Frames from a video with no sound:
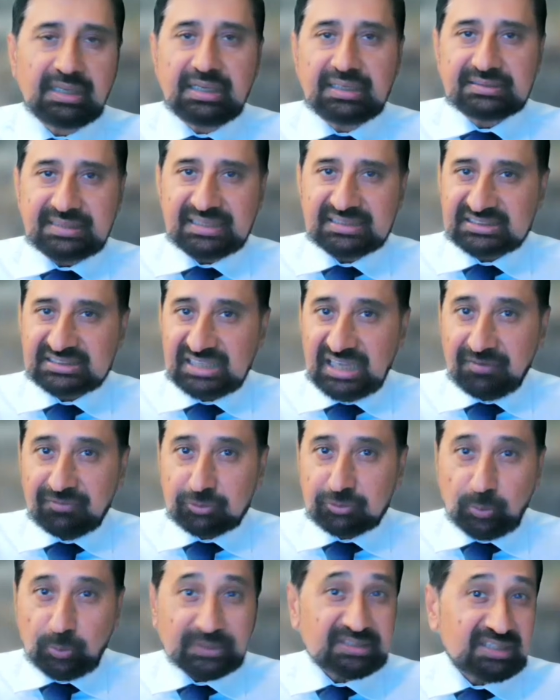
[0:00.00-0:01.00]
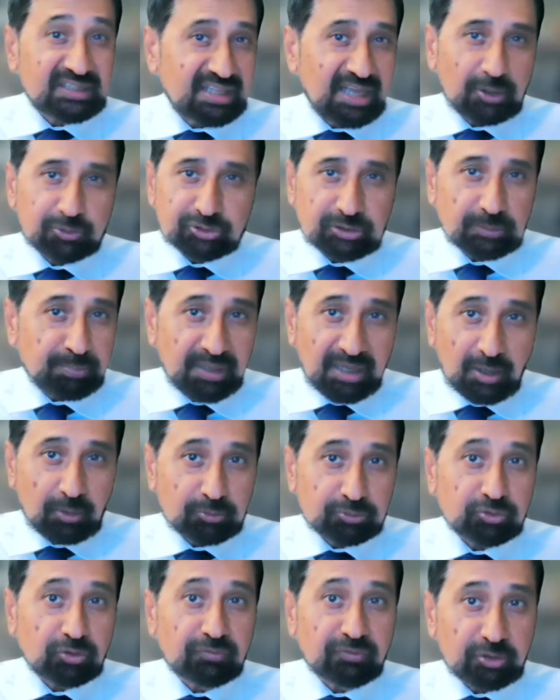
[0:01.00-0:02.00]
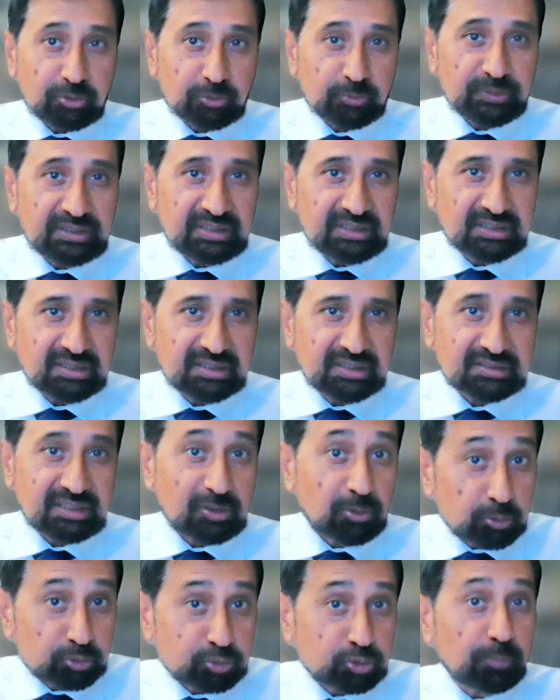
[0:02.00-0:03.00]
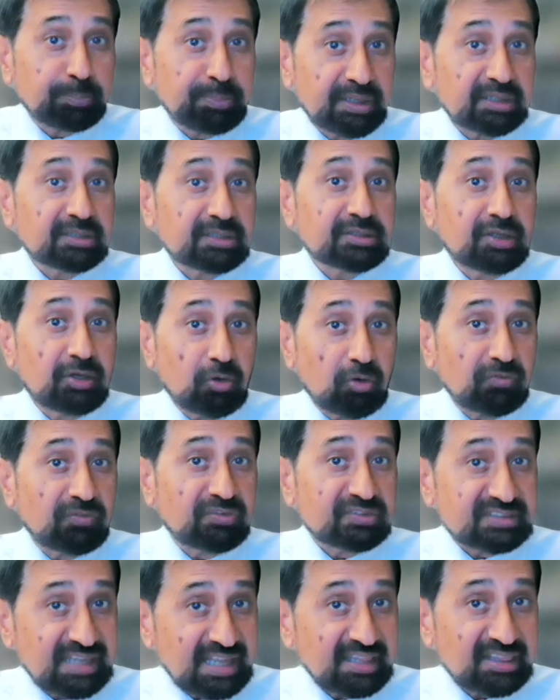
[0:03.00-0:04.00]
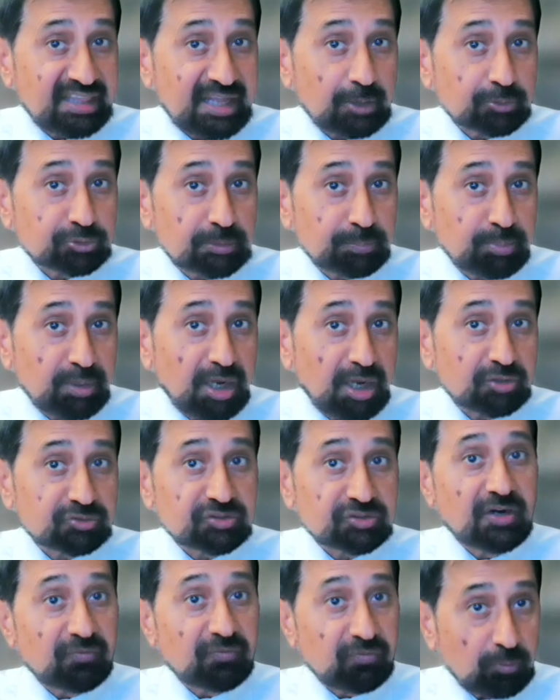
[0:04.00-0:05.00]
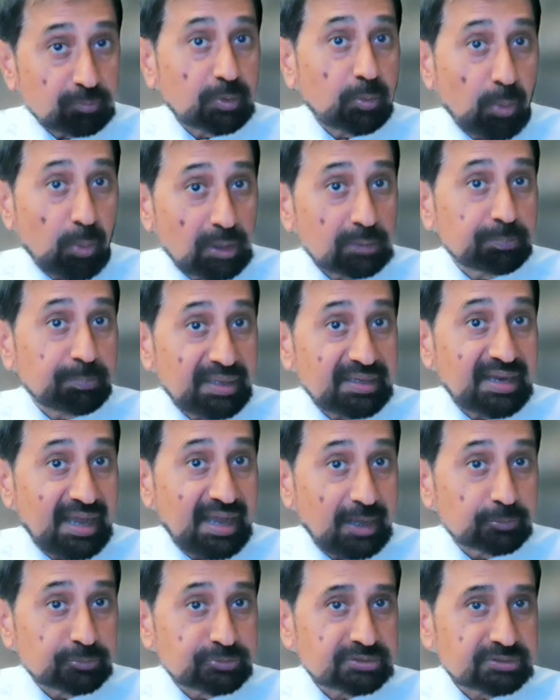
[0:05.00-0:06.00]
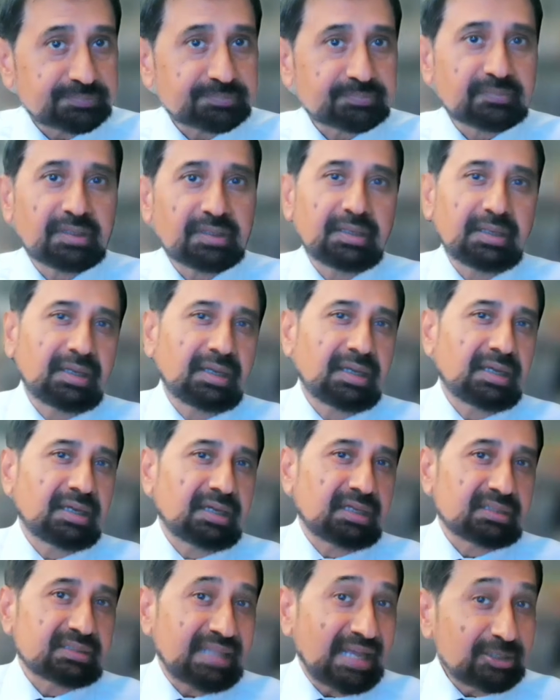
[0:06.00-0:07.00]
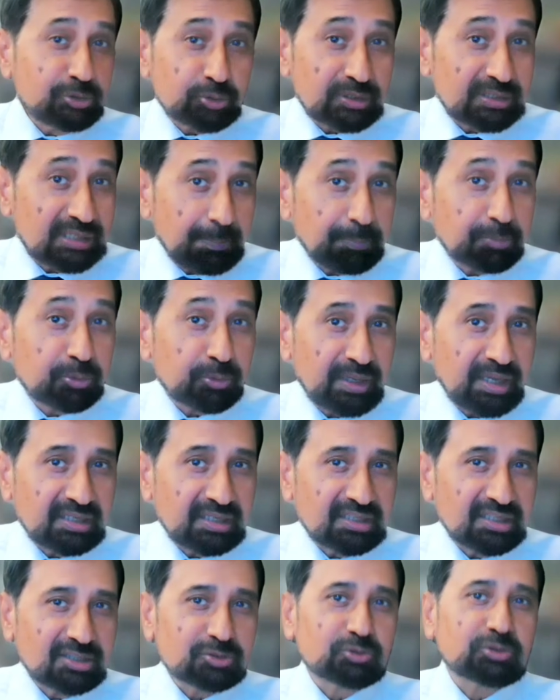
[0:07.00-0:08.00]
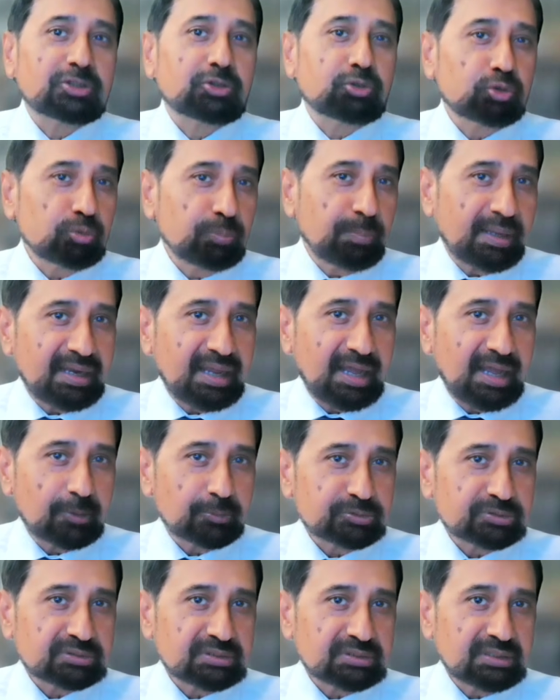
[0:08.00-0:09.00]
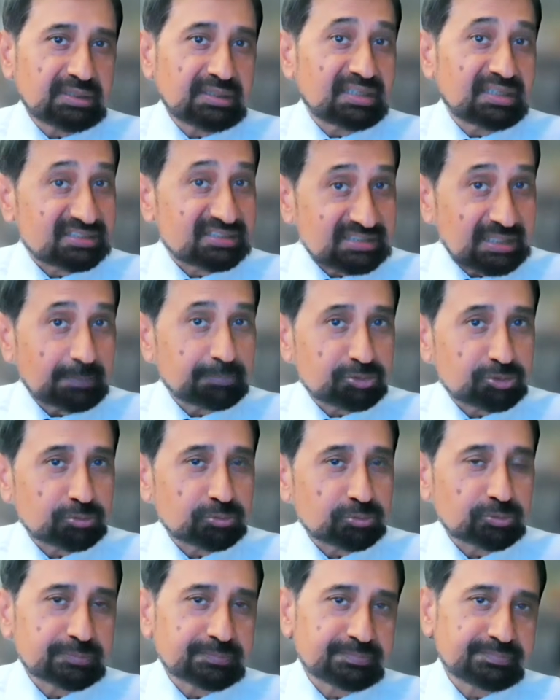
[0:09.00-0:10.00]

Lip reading: then save £20,000 over 3 years and also build over £10,000 from the 1-bed house. Then you can upgrade to the 2-bed house in step 2.